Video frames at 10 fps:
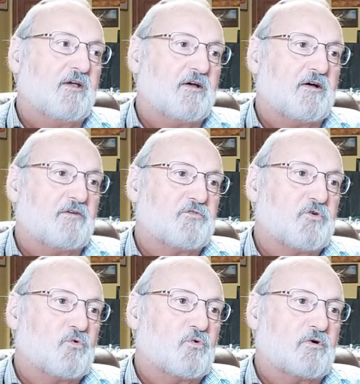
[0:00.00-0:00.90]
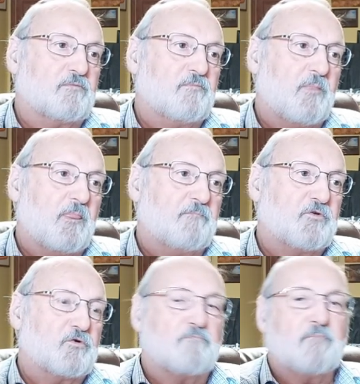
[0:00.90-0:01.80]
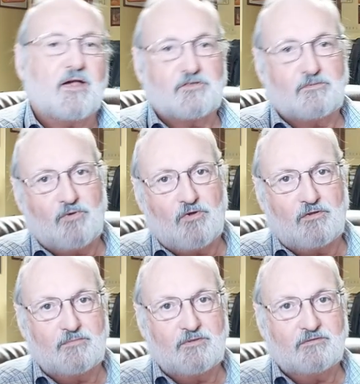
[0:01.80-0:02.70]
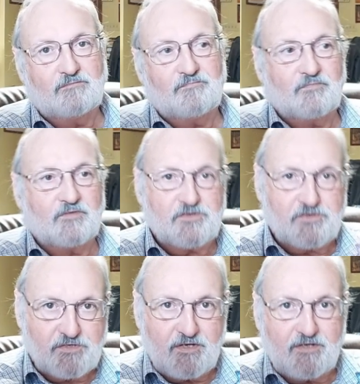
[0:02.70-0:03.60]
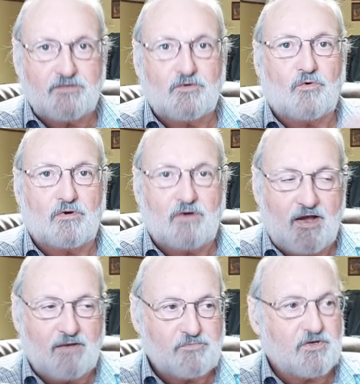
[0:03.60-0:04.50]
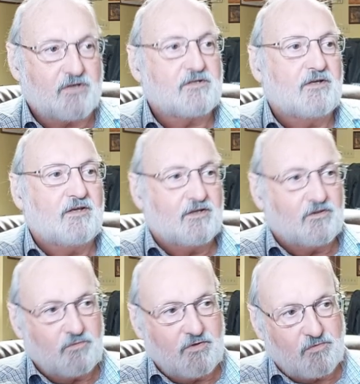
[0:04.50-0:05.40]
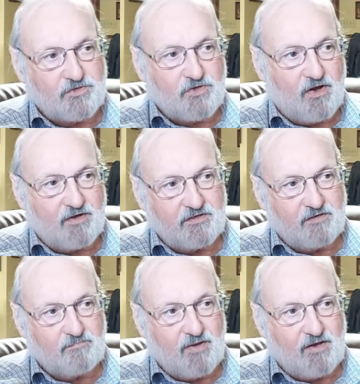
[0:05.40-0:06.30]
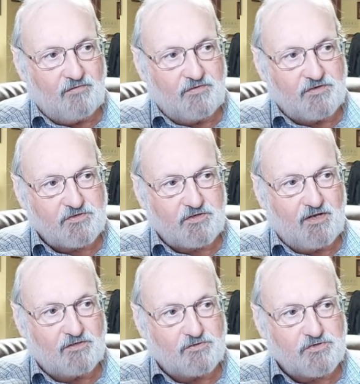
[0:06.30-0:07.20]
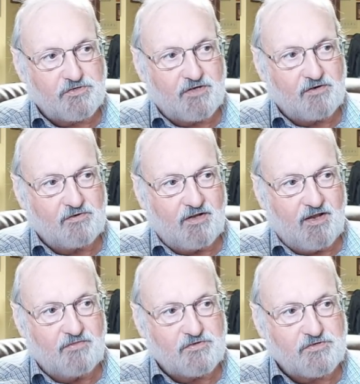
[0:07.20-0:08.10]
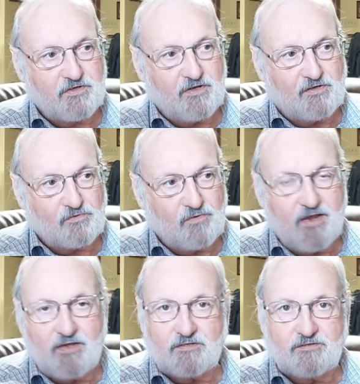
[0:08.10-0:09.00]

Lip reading: of your Mandelbulb scene or object, we were talking about this color start and this color end.